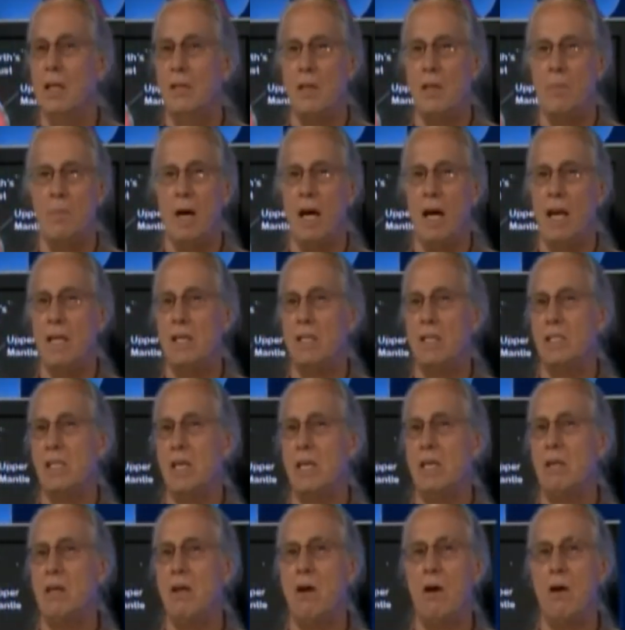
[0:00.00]
The Mayans
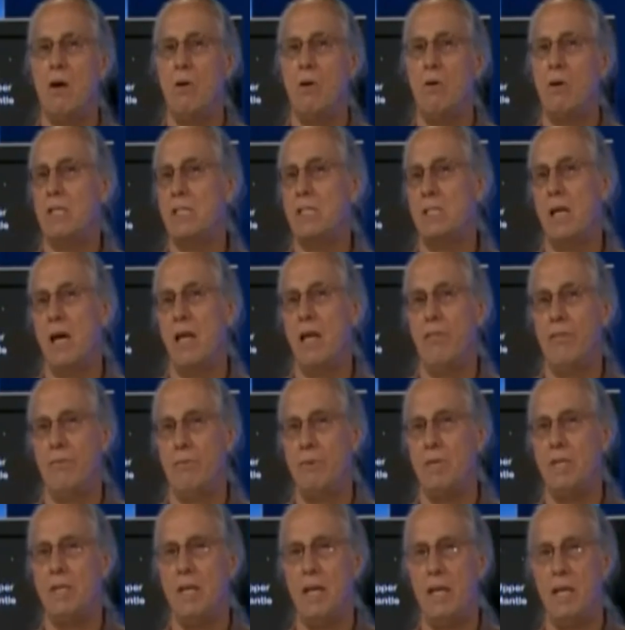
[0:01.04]
say no, it's not
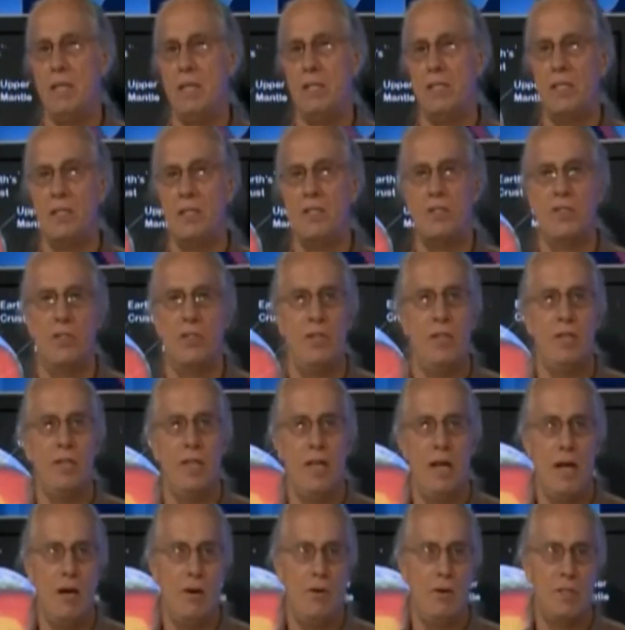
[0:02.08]
3 days, it's
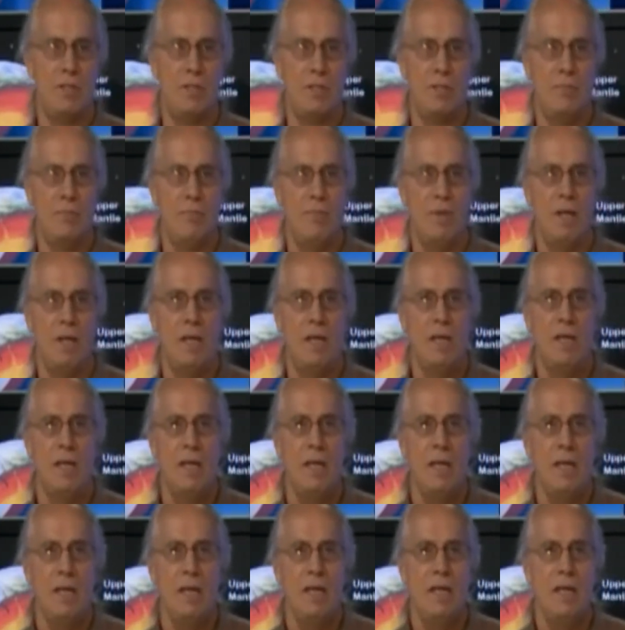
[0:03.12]
30 hours.
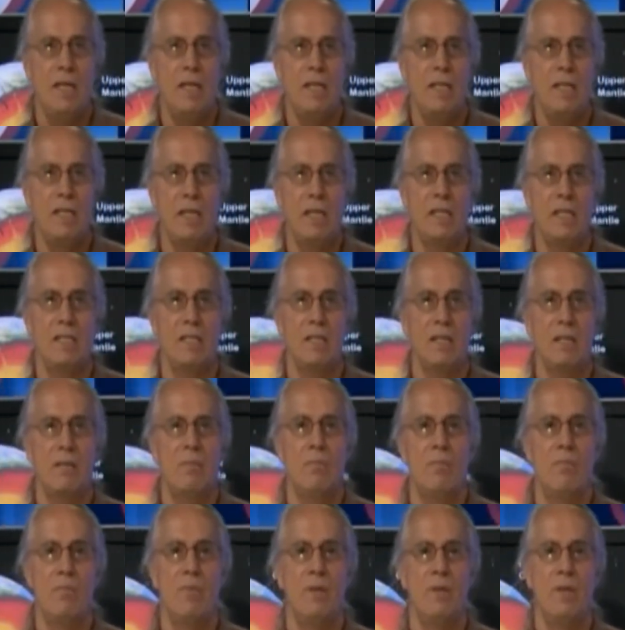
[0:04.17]
He says that,
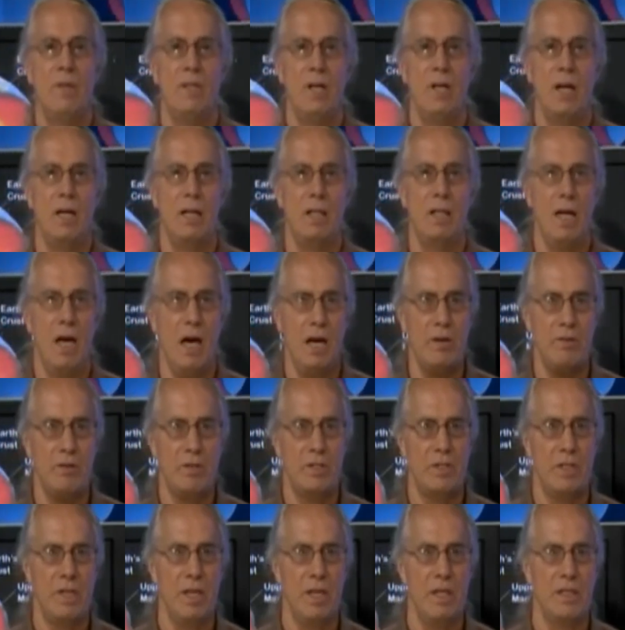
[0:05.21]
Don Alejandro
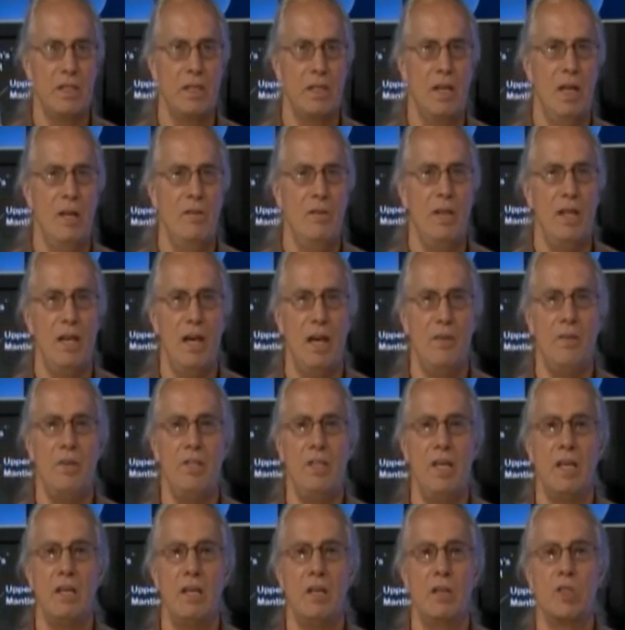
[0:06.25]
says, that
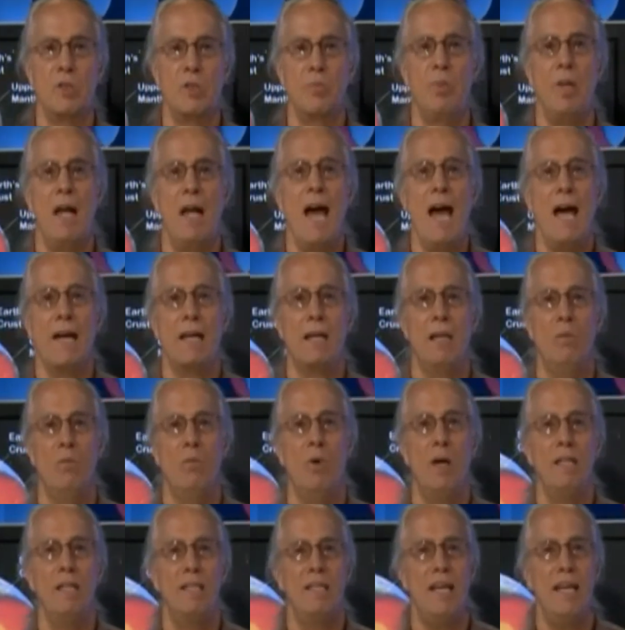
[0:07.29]
everything goes black and
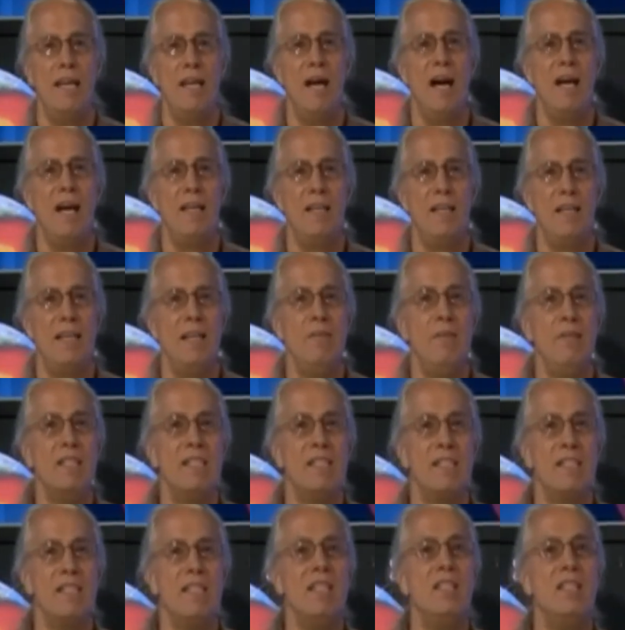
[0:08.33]
one cannot even
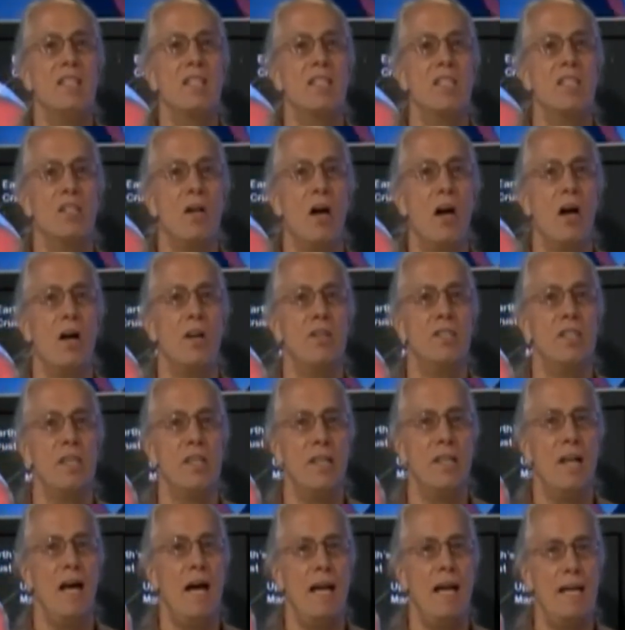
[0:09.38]
see the stars
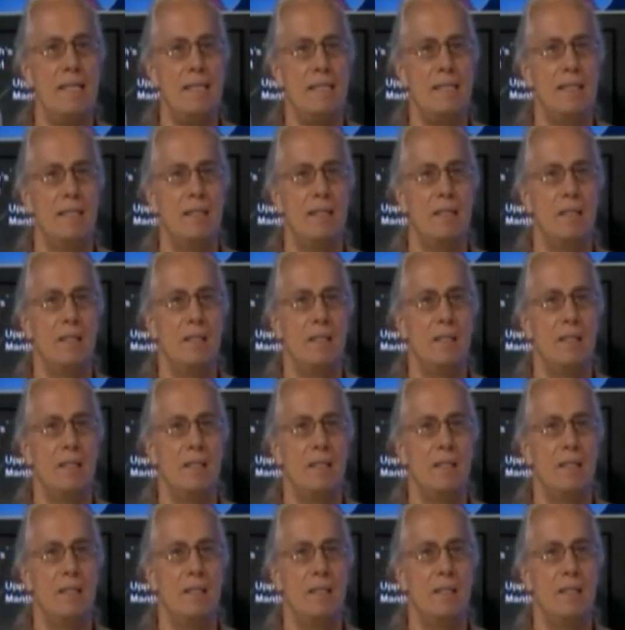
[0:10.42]
at night.